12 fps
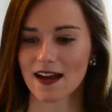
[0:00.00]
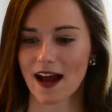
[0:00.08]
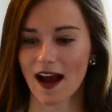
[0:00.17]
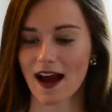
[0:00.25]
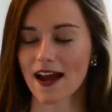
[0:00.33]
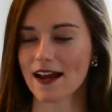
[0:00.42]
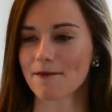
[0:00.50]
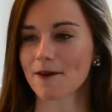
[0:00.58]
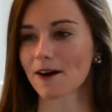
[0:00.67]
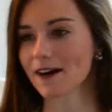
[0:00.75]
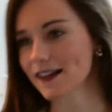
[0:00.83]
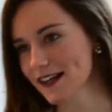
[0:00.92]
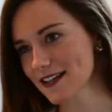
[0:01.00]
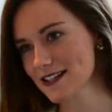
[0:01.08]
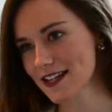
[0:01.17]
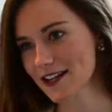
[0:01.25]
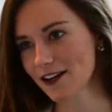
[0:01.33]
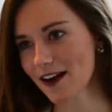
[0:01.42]
I am currently a
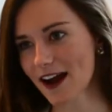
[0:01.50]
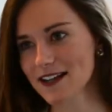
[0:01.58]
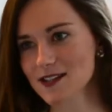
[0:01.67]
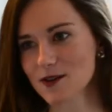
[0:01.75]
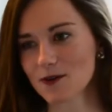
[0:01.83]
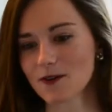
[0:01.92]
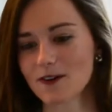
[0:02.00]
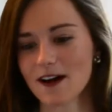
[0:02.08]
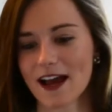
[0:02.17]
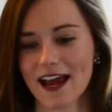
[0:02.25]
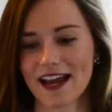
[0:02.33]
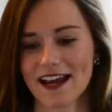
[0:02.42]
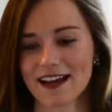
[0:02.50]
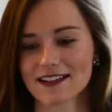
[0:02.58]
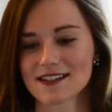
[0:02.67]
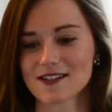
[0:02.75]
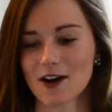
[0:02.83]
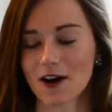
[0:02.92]
senior in high school and
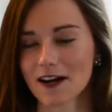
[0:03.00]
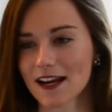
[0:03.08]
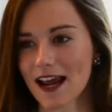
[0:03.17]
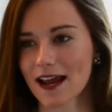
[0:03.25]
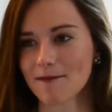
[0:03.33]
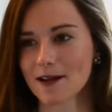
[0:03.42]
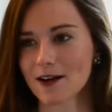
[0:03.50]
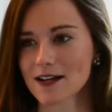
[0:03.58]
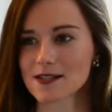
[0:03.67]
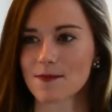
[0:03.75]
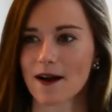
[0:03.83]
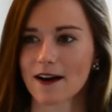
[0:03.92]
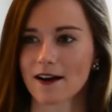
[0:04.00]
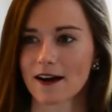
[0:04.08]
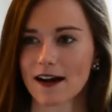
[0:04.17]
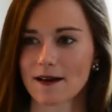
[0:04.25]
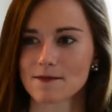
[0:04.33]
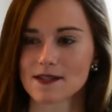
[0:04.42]
started Amy Grace
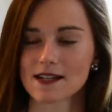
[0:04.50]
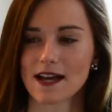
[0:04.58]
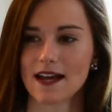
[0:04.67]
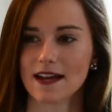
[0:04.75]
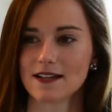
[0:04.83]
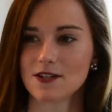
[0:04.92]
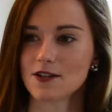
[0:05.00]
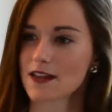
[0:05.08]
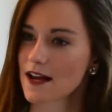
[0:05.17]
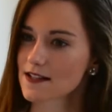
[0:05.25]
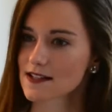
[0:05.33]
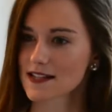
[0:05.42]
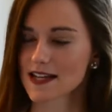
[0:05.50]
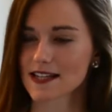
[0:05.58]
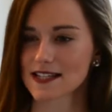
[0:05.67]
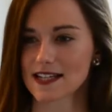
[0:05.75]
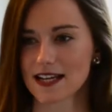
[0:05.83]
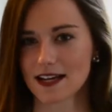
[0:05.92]
Monograms in
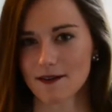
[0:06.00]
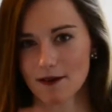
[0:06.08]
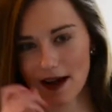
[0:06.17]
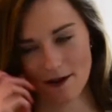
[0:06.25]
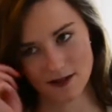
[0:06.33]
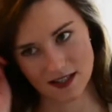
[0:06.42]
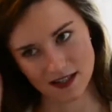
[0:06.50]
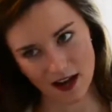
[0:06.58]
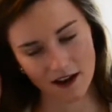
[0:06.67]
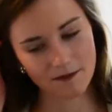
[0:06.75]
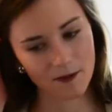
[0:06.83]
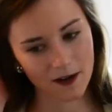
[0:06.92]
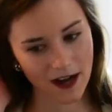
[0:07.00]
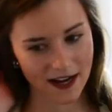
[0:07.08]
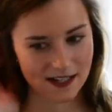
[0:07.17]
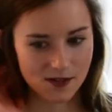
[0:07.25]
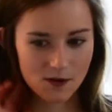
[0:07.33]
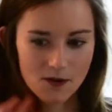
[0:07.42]
2016 when I was a sophomore in high
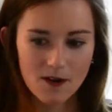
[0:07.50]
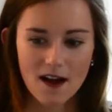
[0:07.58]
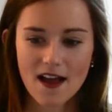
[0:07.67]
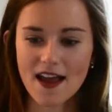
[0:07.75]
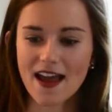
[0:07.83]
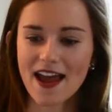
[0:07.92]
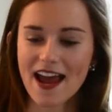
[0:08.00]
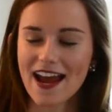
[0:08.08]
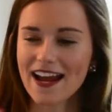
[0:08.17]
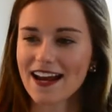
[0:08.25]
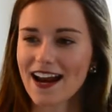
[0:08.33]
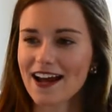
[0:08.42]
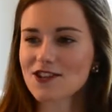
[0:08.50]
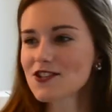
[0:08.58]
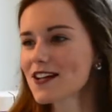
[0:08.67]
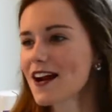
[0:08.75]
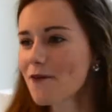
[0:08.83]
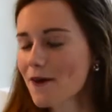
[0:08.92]
school. And I
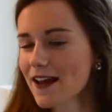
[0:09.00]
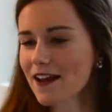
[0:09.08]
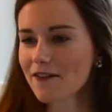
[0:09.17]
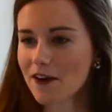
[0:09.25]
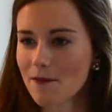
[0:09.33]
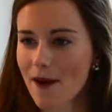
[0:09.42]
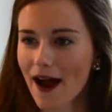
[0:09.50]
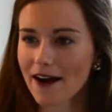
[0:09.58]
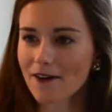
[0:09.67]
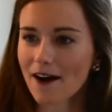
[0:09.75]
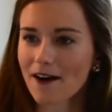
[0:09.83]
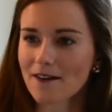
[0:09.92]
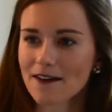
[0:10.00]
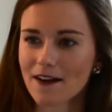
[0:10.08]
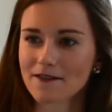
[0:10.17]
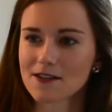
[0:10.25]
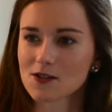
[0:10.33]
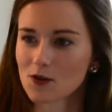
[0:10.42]
just kind of want to give you a background
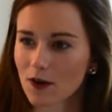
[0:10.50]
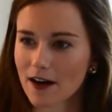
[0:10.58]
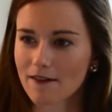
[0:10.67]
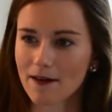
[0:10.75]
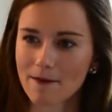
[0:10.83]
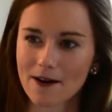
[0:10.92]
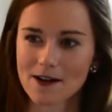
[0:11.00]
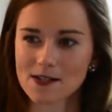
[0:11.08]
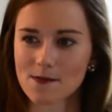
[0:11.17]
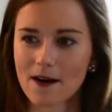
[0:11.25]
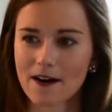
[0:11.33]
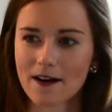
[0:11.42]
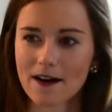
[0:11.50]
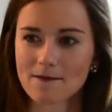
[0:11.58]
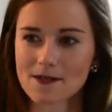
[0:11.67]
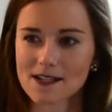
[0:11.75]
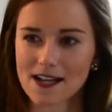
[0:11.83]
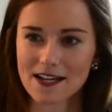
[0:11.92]
of the story of Amy Grace
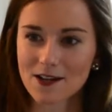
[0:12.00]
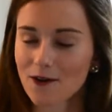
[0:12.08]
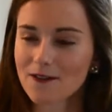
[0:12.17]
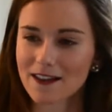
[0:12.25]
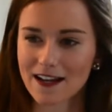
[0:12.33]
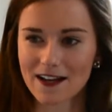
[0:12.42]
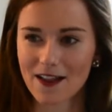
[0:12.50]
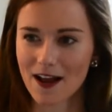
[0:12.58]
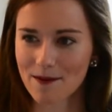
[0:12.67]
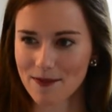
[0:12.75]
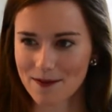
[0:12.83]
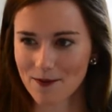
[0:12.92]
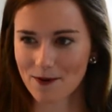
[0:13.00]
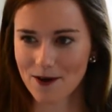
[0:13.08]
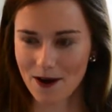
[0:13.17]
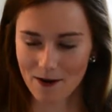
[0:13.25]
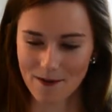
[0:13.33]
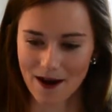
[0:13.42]
Monograms because I don't think a lot of people
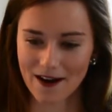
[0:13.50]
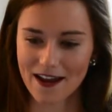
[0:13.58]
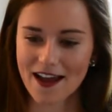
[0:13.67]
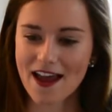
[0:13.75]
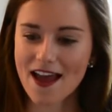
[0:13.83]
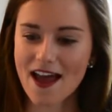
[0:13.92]
know about it.